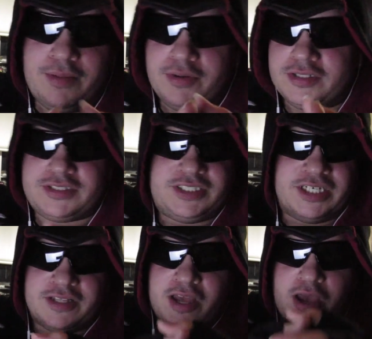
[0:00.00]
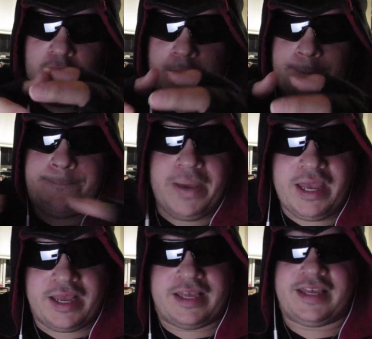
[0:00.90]
There was just a
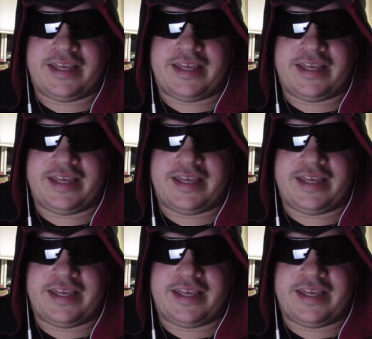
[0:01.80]
big